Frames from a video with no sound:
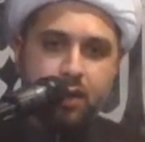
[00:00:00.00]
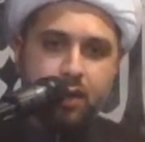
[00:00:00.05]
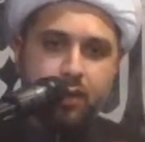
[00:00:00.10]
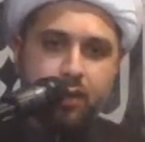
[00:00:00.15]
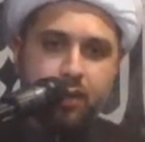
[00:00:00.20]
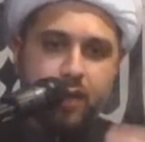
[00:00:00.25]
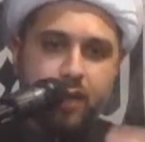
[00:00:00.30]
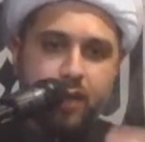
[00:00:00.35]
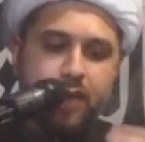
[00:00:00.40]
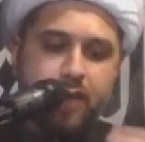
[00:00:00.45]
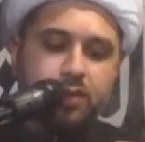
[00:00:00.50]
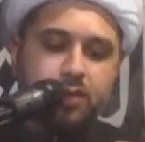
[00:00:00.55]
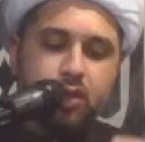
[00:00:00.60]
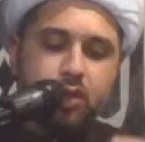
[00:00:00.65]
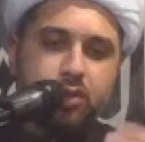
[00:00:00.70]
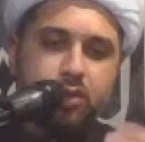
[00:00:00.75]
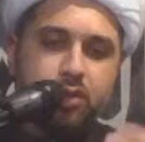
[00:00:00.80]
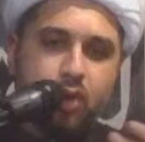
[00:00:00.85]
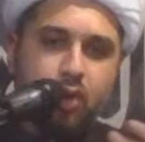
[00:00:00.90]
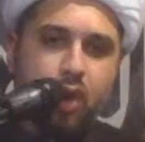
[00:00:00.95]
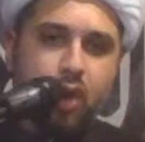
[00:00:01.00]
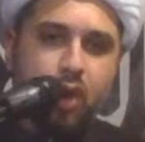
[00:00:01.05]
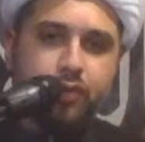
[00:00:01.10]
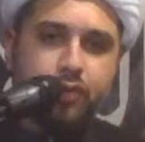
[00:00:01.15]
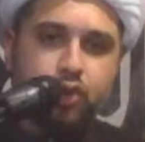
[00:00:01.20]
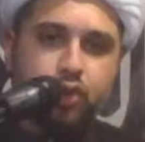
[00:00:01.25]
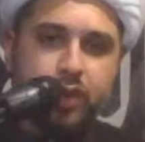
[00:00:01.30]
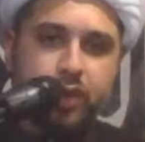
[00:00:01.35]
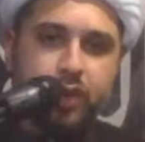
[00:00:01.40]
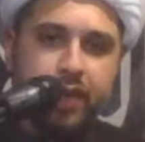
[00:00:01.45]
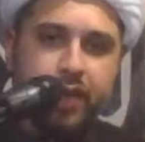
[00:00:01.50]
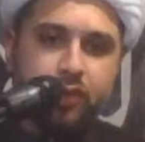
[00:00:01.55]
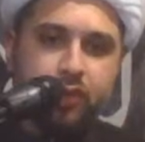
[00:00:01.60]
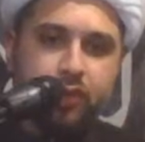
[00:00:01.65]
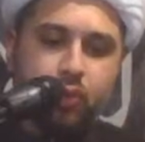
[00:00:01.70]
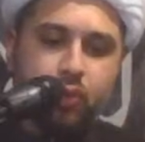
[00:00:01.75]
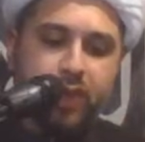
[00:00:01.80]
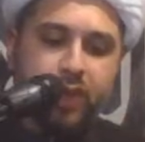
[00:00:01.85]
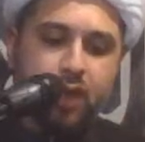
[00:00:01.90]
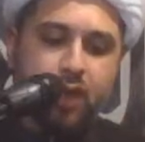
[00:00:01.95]
does not
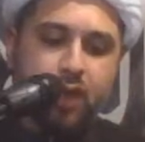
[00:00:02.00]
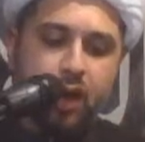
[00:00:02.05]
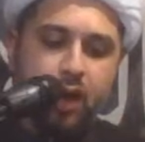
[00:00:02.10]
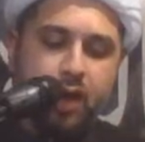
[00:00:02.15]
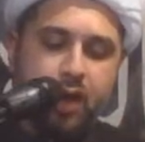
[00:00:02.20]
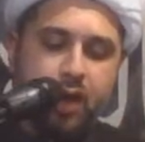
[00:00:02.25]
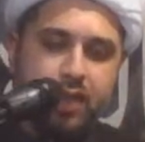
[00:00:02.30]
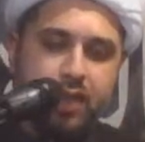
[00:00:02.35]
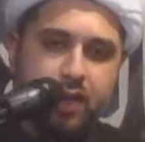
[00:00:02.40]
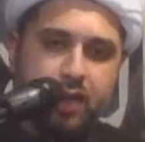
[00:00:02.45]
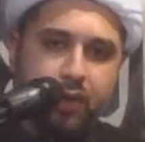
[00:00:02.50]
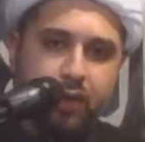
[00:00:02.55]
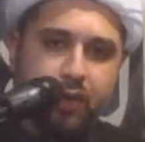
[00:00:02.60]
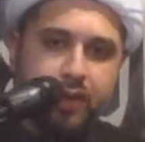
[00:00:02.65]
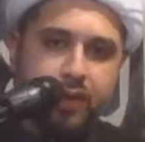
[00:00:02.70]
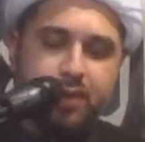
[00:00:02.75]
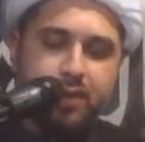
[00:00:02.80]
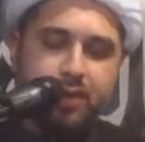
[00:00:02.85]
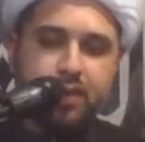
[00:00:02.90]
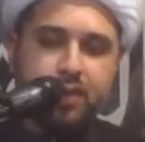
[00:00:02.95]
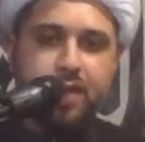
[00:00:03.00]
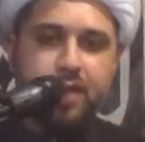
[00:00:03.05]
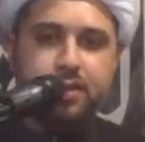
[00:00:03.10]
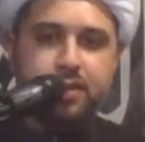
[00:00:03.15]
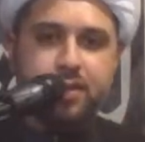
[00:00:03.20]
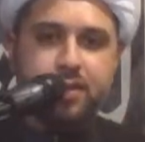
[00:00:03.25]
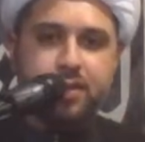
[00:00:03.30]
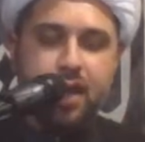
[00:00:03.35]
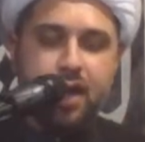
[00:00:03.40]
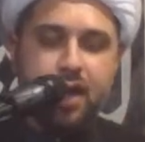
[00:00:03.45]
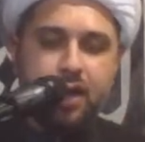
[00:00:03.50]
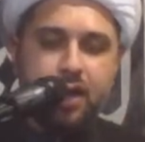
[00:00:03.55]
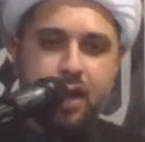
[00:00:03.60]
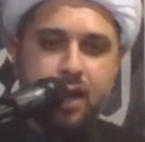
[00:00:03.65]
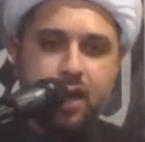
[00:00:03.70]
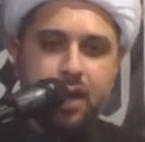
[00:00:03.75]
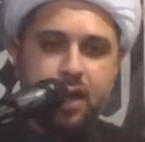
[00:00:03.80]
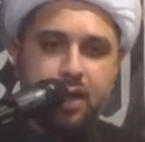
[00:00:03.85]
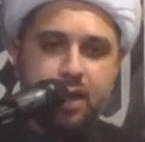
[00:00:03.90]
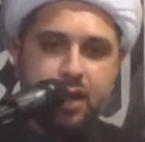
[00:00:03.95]
contradict with earning rizq that is
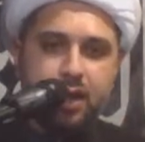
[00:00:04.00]
halal.